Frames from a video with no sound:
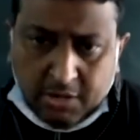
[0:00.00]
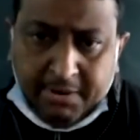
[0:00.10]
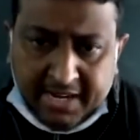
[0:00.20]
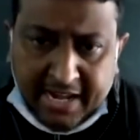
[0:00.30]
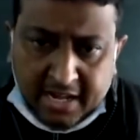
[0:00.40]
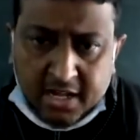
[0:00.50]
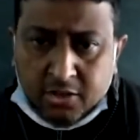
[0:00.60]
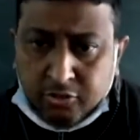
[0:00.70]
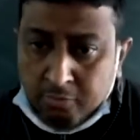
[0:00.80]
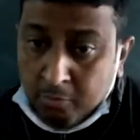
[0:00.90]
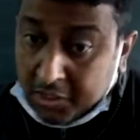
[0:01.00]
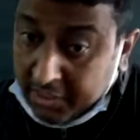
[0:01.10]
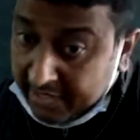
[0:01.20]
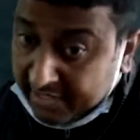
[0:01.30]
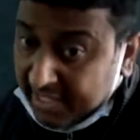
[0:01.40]
Okay, beta. So
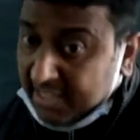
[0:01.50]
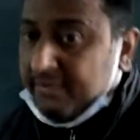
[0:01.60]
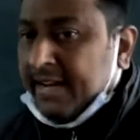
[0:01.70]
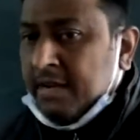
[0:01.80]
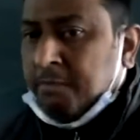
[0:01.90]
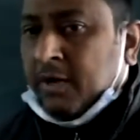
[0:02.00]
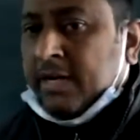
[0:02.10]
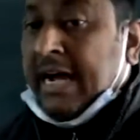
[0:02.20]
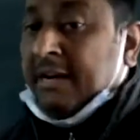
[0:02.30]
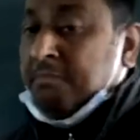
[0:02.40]
motivation is very important,